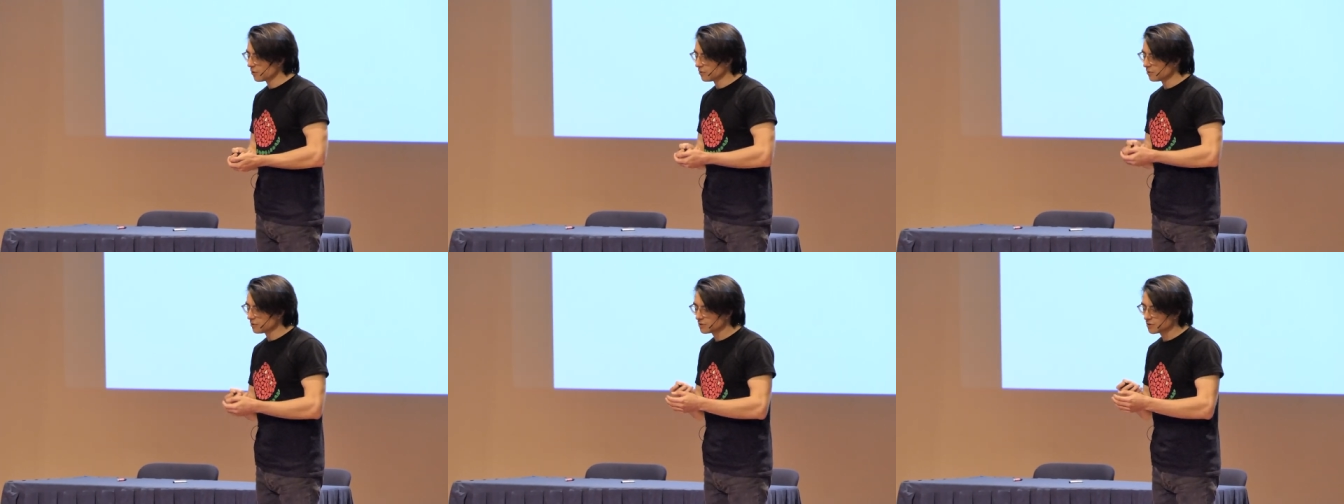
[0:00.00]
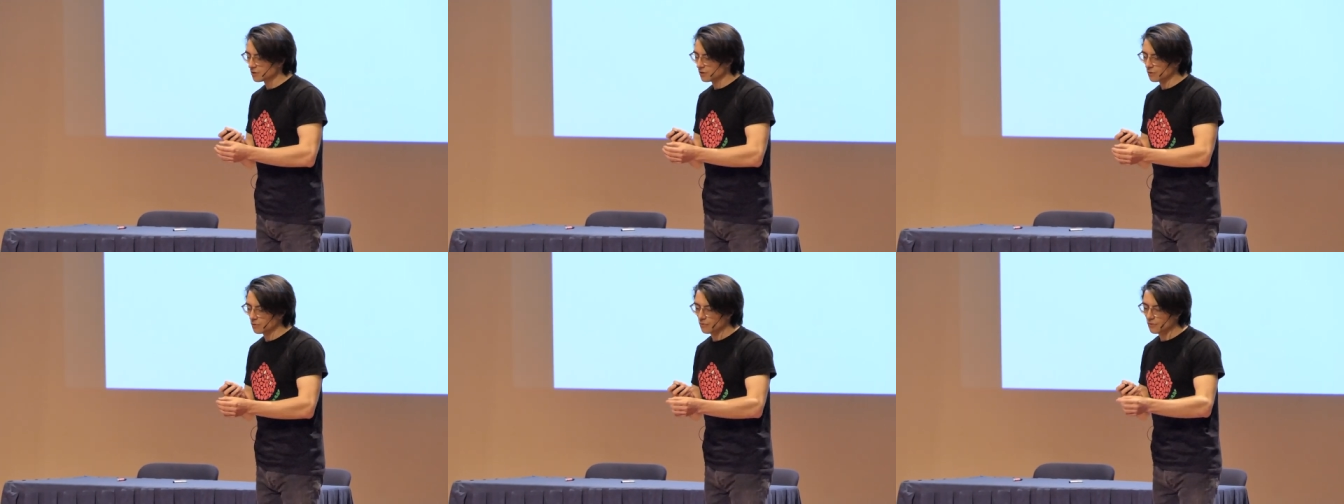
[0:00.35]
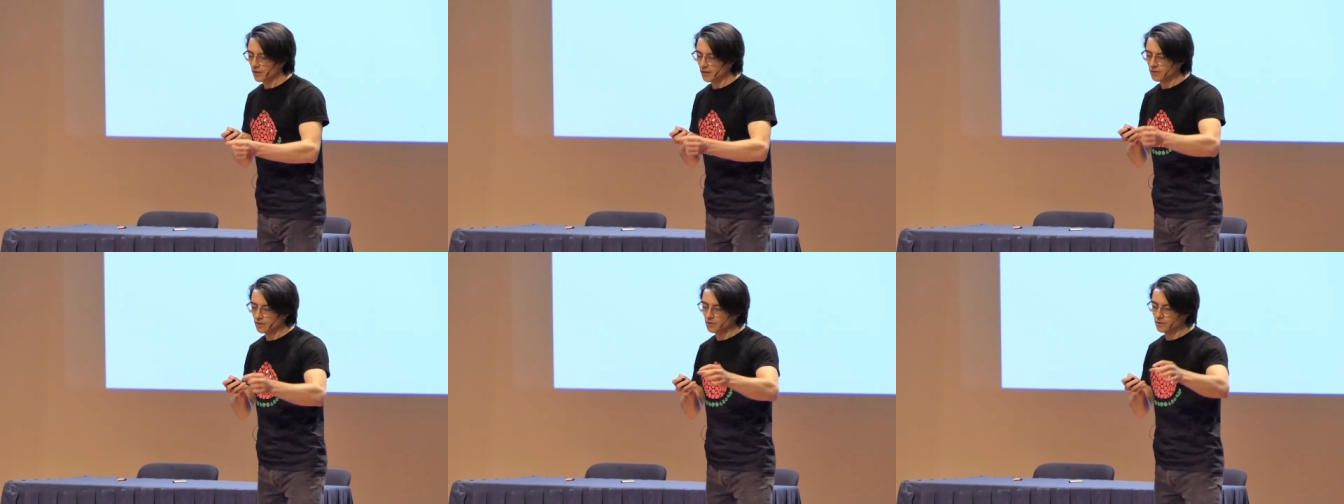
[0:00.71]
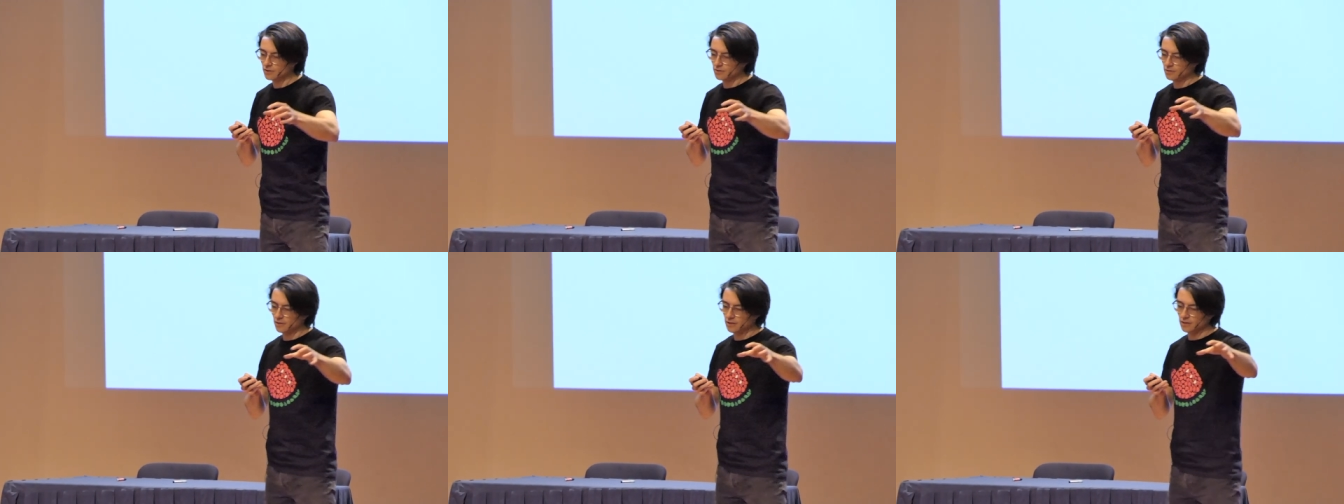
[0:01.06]
also
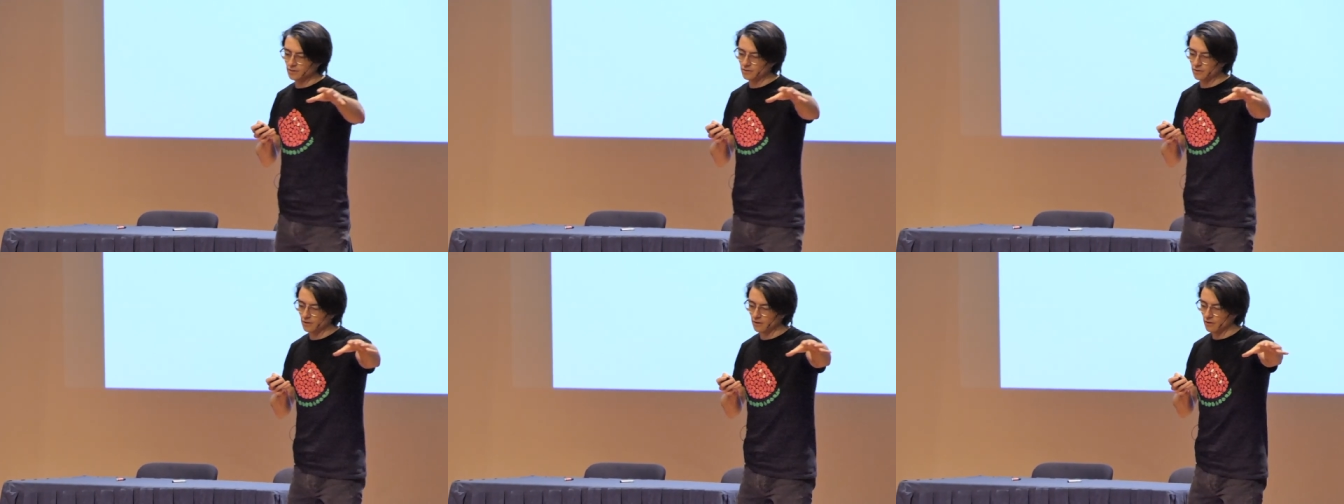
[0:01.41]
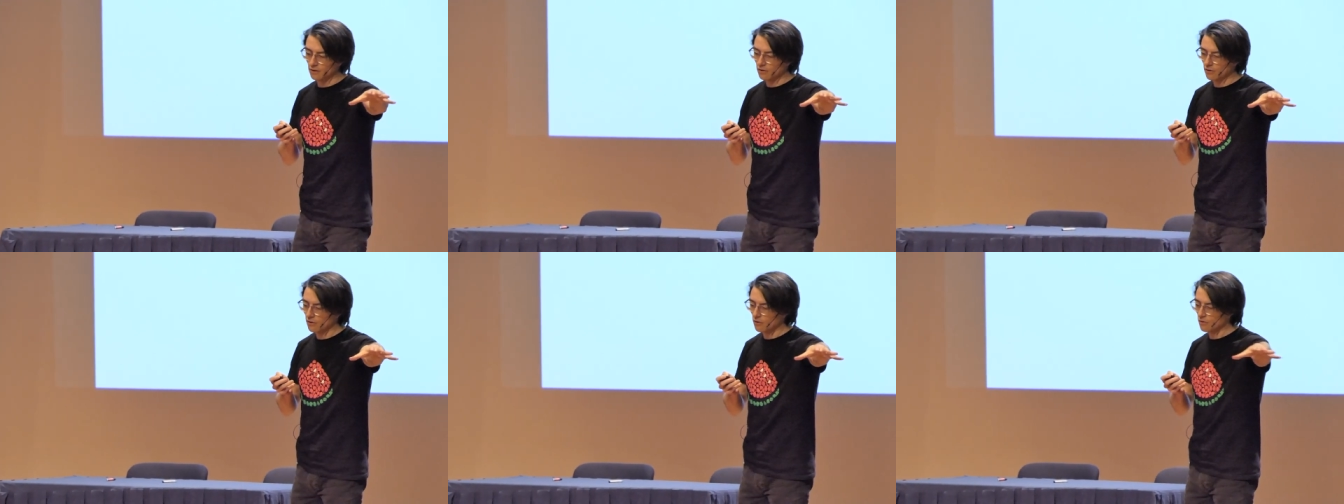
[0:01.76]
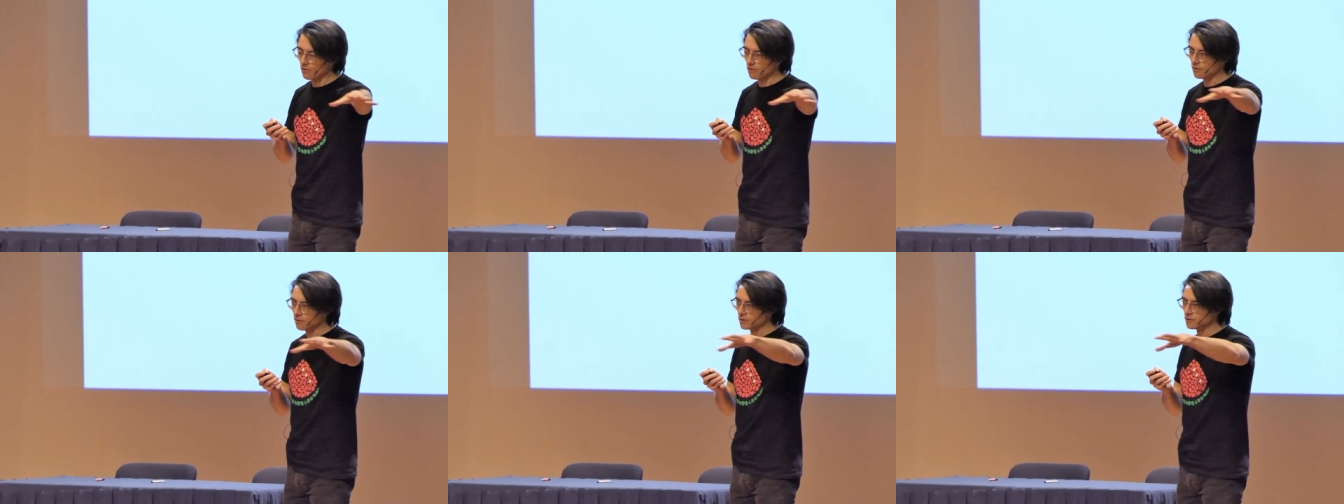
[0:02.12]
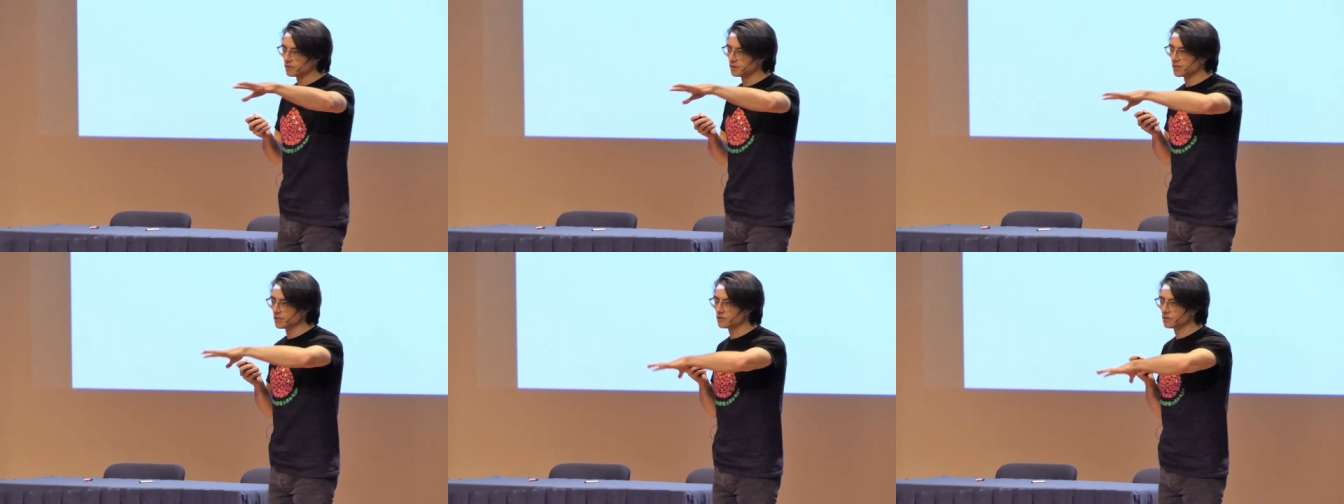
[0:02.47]
these, these uh, long
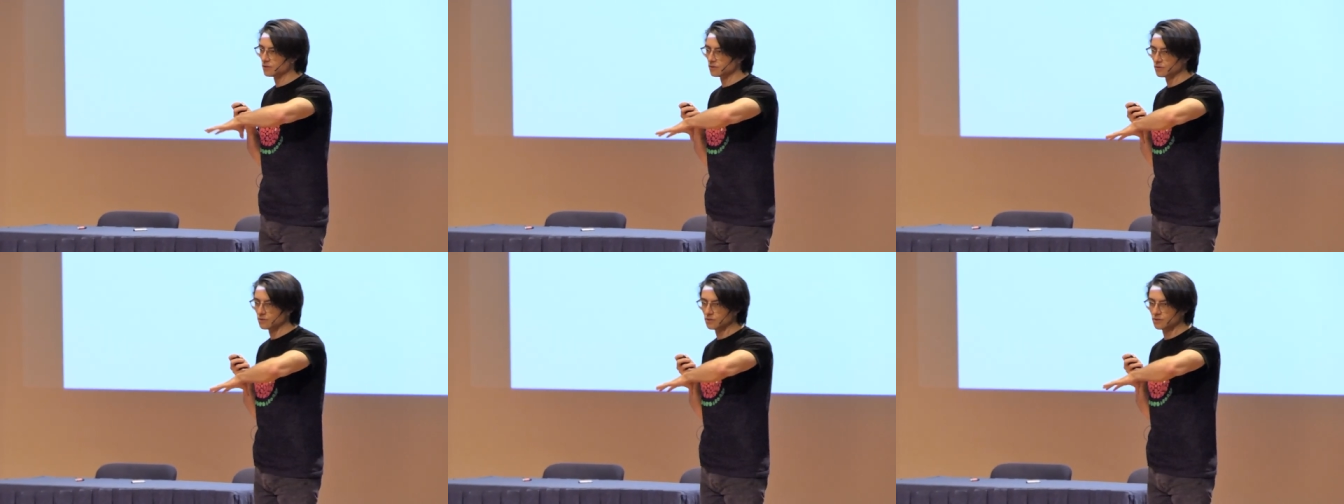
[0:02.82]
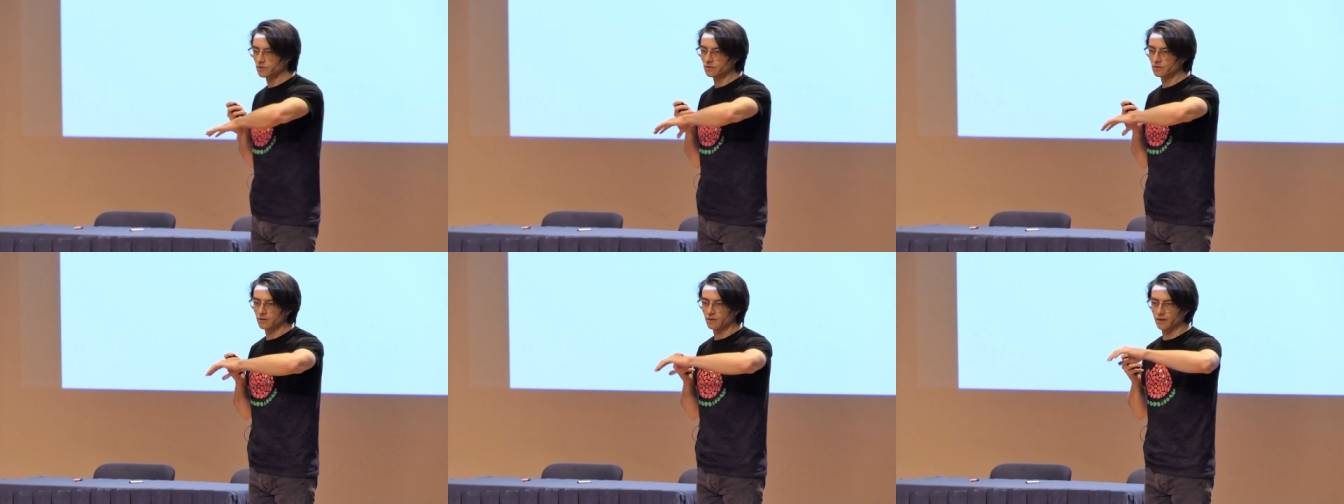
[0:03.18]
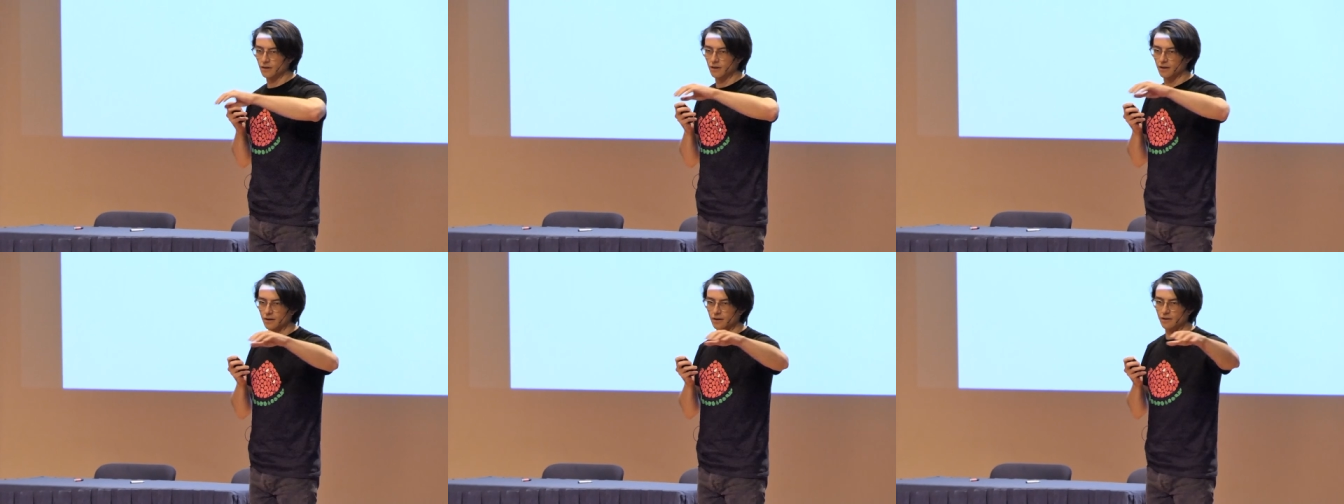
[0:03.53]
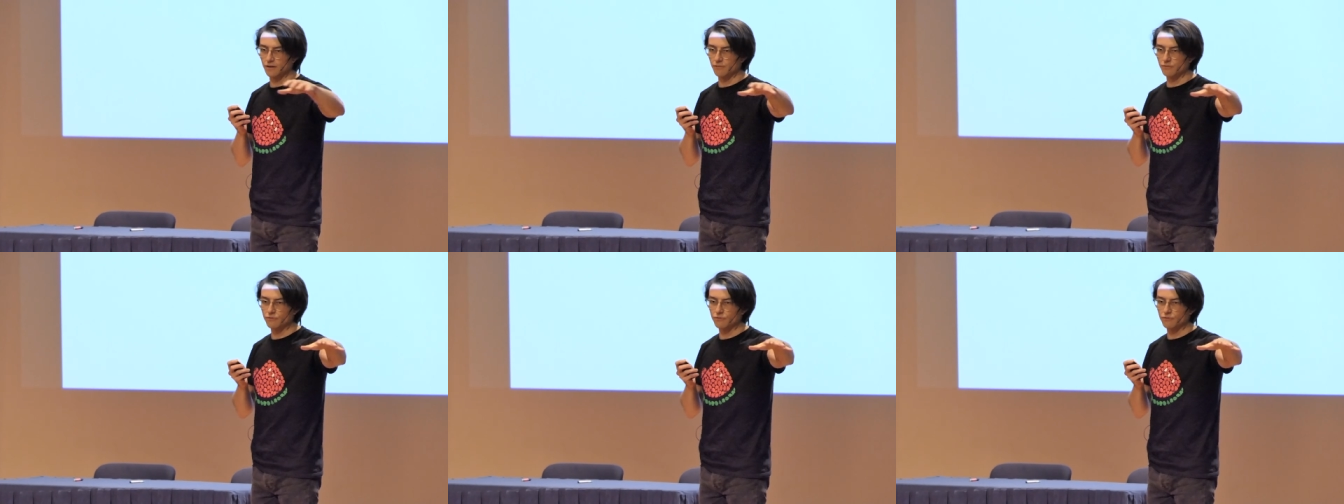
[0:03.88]
distance uh,